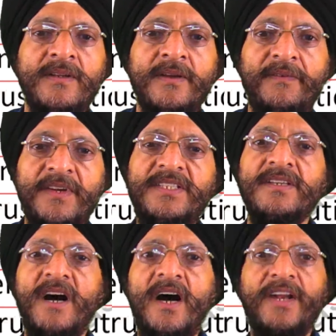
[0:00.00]
which
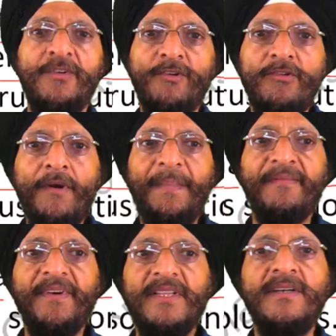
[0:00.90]
are equipped
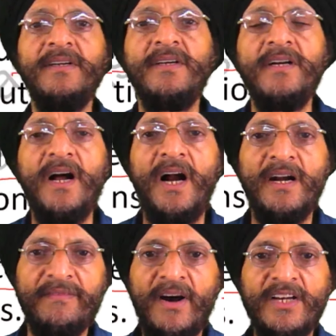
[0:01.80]
with
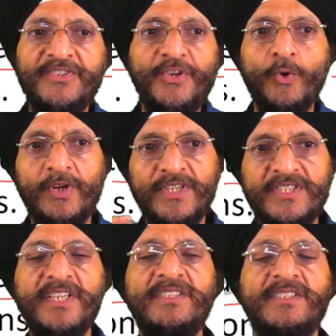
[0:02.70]
advanced
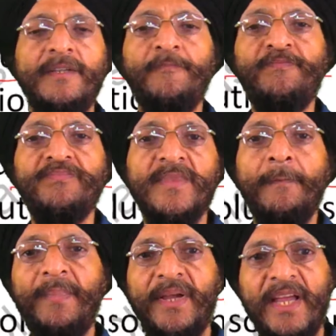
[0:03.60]
heuristics,
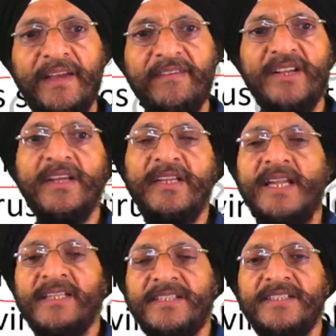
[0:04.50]
behavior
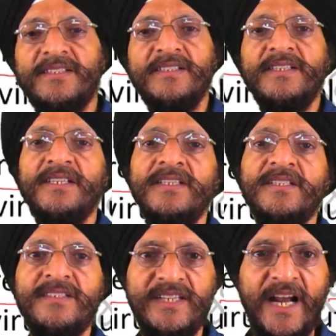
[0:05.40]
analysis,
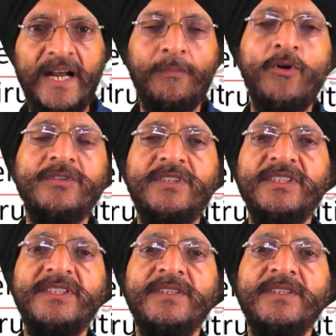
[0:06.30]
sandboxing,